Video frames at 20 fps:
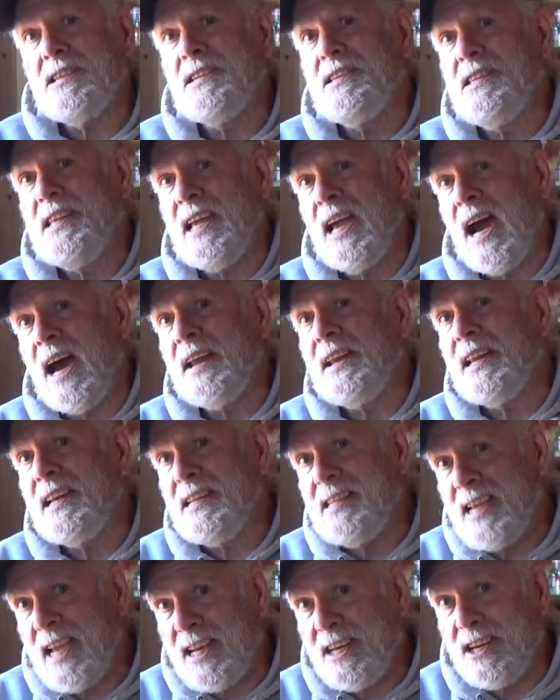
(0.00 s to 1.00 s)
is the
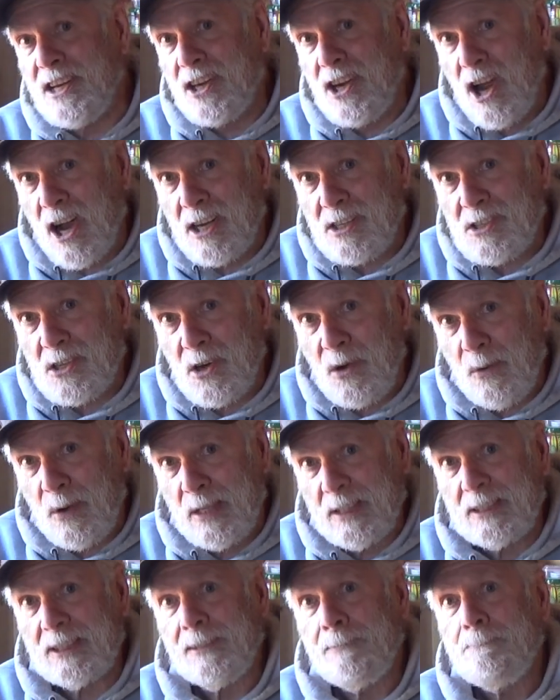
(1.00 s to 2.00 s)
unintended
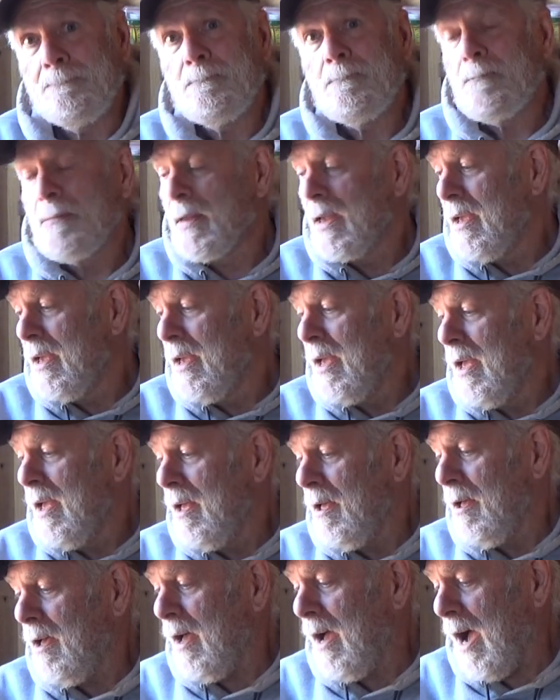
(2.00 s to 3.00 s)
consequence.
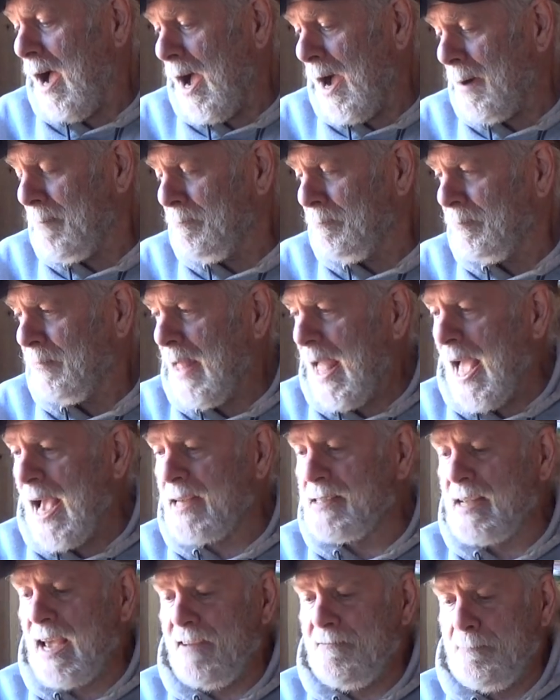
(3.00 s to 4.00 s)

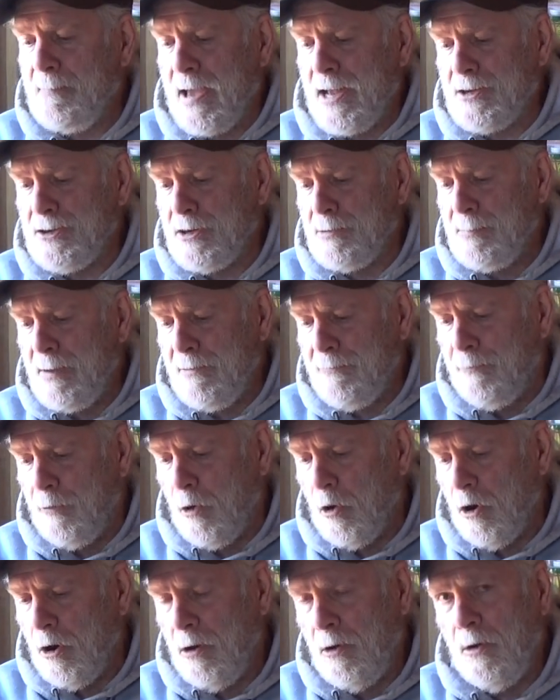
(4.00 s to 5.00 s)
As I've mentioned
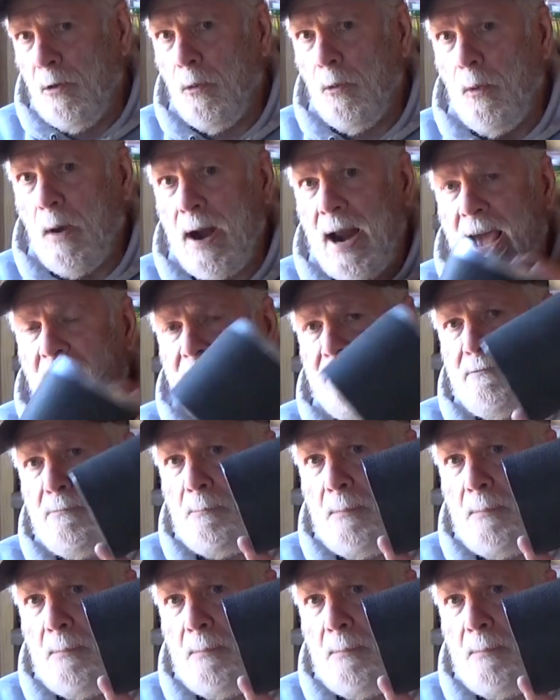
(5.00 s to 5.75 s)
before, when I've